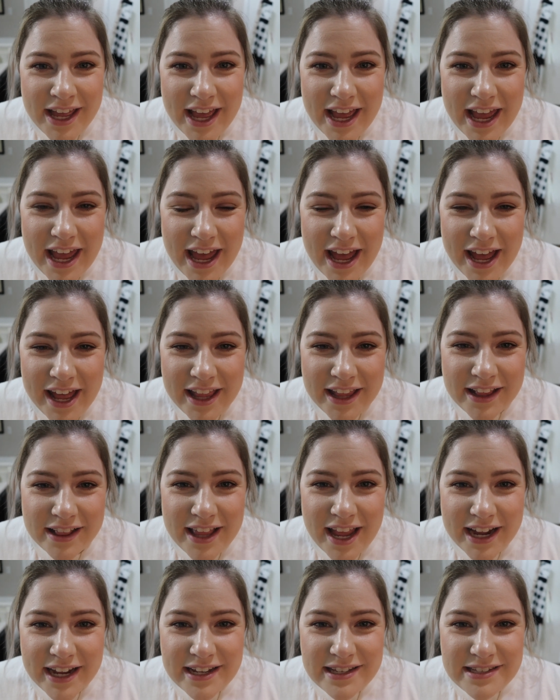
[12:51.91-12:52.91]
And
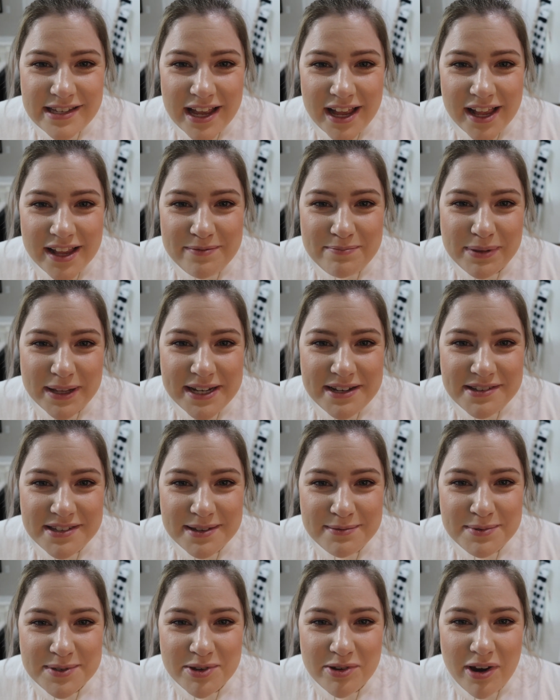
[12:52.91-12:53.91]
like I said, please
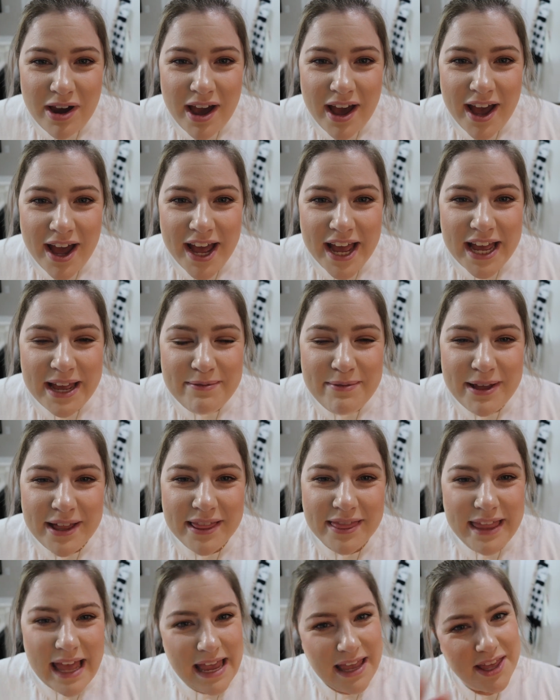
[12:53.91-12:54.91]
subscribe.
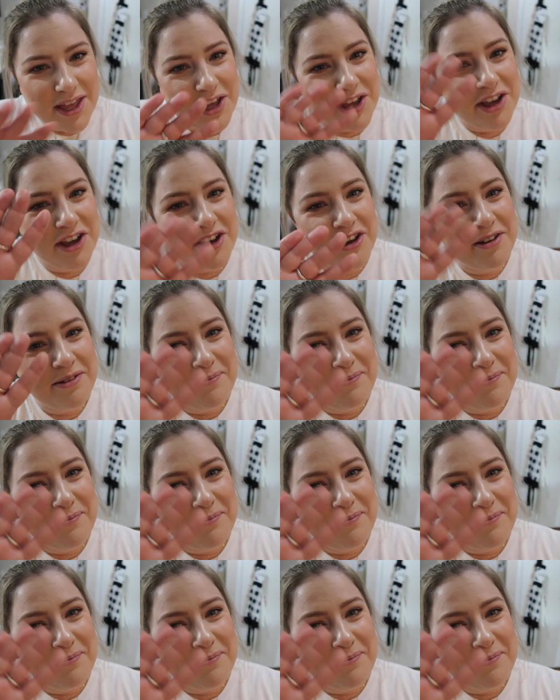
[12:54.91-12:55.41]
Thank you,